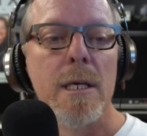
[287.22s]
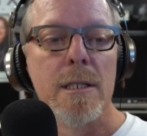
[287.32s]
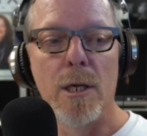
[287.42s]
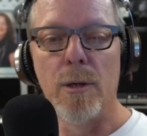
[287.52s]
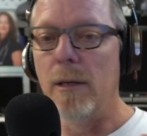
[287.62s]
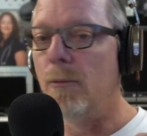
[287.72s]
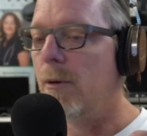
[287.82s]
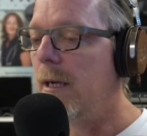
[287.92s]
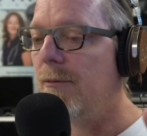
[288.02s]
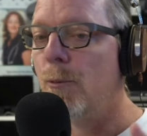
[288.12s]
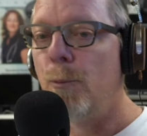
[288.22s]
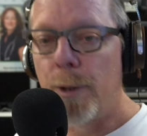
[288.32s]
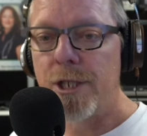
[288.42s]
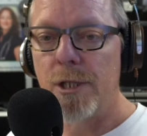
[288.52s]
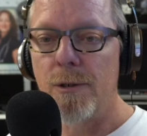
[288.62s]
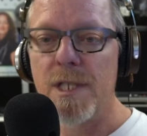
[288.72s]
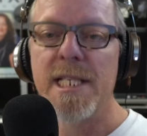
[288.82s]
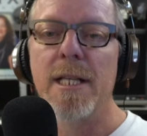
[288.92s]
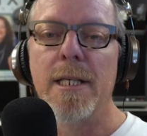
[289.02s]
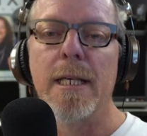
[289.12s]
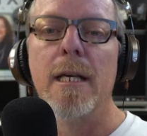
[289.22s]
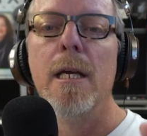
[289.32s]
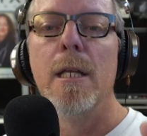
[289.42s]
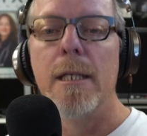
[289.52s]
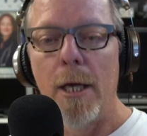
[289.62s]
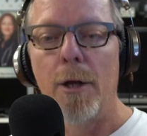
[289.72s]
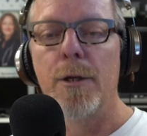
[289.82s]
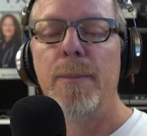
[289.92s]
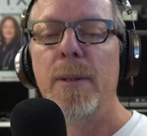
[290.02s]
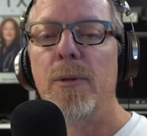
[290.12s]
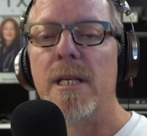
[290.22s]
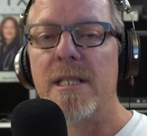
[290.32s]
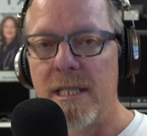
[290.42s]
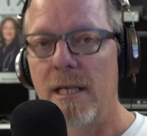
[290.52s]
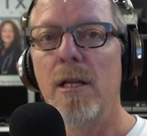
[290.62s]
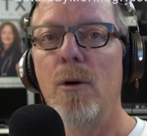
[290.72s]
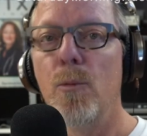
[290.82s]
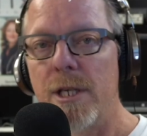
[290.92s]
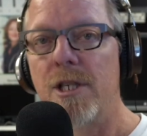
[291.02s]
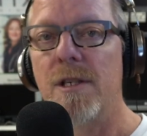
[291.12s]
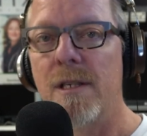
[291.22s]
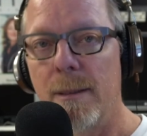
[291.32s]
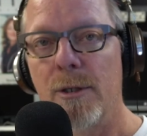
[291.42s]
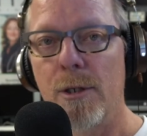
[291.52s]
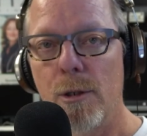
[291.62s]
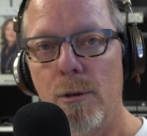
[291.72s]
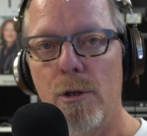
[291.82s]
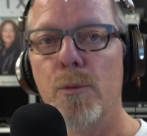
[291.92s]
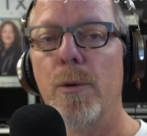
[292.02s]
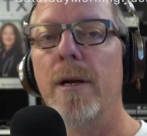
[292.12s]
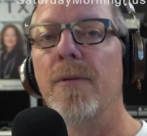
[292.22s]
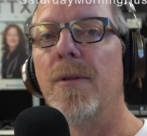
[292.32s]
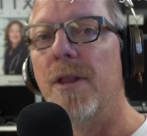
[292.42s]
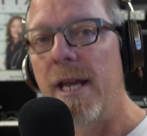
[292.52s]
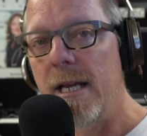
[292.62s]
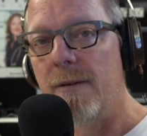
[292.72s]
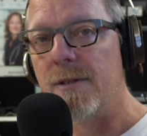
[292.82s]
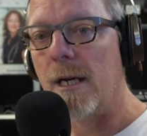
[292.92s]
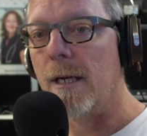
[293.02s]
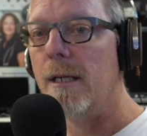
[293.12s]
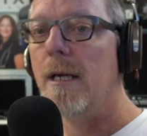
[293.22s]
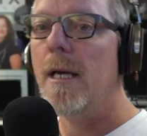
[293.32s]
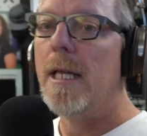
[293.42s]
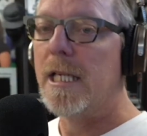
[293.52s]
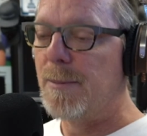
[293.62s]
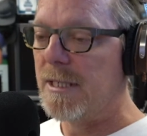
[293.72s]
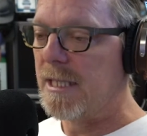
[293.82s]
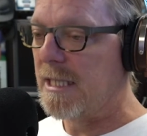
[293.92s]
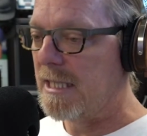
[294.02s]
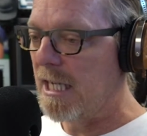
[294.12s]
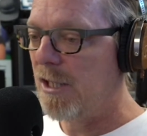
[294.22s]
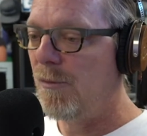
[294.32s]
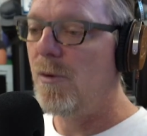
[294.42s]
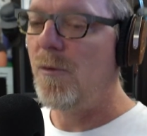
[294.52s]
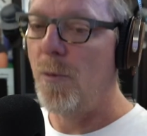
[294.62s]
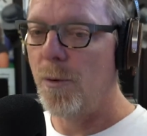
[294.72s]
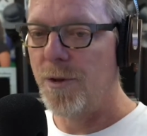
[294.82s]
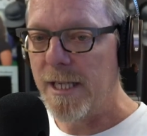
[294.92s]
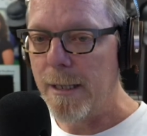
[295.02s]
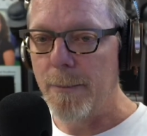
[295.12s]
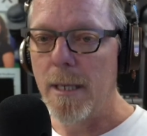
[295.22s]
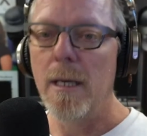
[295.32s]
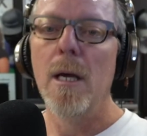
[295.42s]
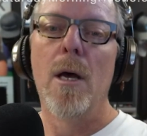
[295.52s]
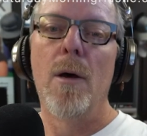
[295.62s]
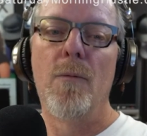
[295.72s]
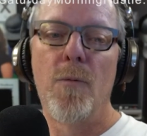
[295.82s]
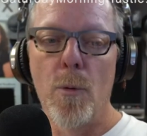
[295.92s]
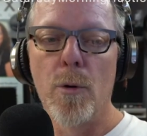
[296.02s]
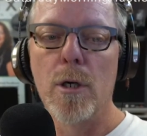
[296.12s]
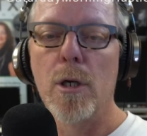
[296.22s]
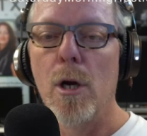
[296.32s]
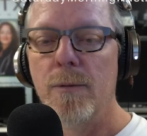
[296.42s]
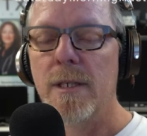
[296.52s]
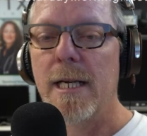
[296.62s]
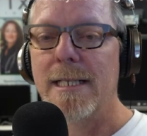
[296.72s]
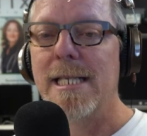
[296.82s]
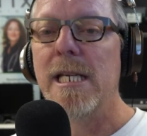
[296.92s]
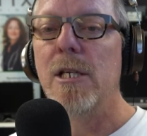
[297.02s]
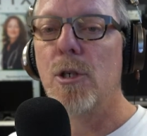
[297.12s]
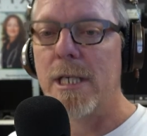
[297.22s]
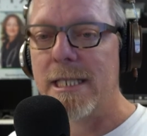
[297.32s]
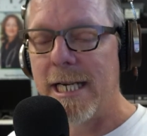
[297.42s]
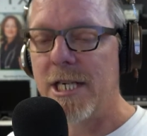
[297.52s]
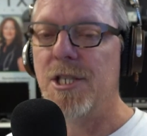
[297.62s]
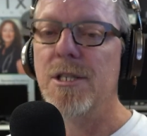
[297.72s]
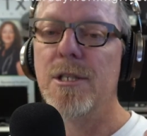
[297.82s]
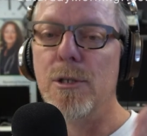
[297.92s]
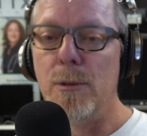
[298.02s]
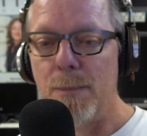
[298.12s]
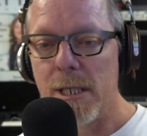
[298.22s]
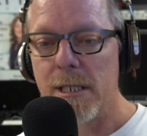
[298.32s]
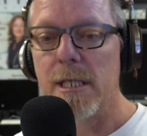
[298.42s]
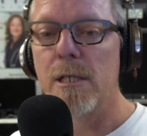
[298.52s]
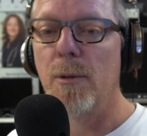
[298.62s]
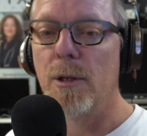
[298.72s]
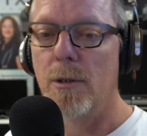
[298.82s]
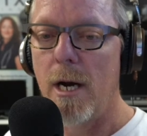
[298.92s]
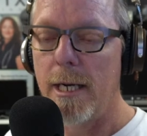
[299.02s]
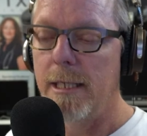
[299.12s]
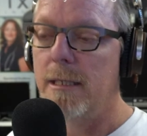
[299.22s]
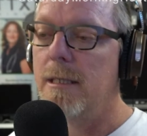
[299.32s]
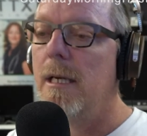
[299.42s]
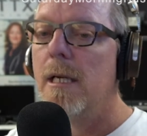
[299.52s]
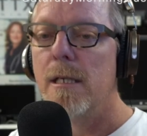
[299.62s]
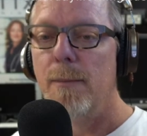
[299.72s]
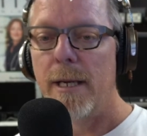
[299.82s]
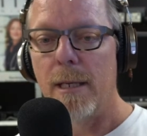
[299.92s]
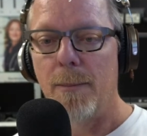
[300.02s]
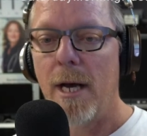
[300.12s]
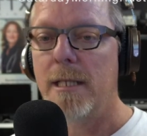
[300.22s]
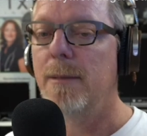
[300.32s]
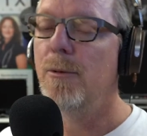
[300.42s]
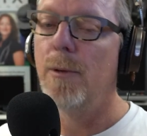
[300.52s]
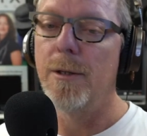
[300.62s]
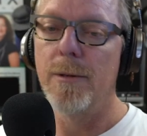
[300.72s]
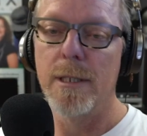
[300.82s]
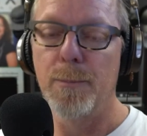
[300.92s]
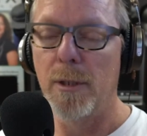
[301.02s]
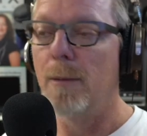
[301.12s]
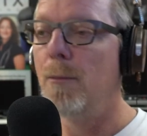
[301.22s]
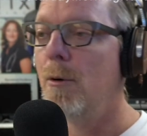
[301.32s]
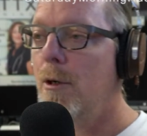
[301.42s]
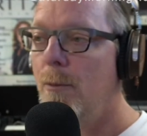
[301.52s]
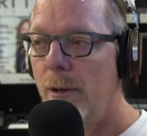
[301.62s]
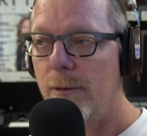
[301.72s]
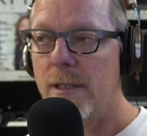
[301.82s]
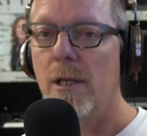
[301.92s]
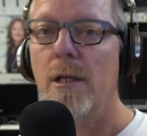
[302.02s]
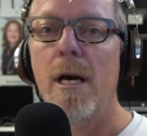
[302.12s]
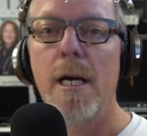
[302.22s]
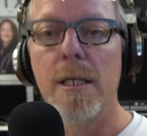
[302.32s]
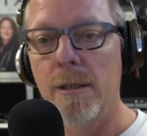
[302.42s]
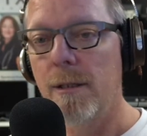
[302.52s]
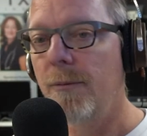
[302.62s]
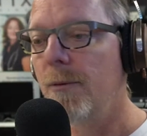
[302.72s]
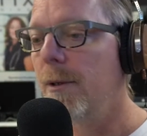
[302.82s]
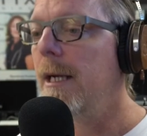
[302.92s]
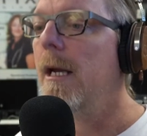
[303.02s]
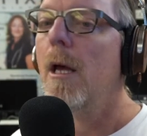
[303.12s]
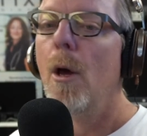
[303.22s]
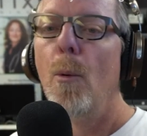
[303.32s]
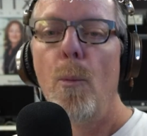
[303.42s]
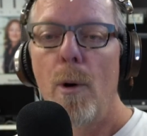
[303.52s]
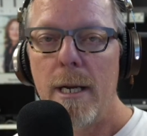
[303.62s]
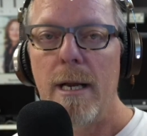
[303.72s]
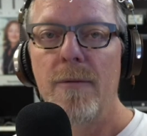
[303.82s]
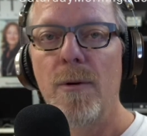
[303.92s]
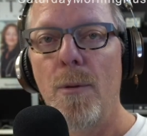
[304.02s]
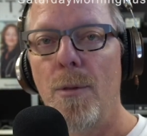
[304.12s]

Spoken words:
So whatever widget you're selling, the other people that sell a widget similar to yours, whatever they have done that's been successful for them, for COVID-19 transactions to do business with their audience, to make it possible, whether it's brick and mortar, whether it's online, delivery, whatever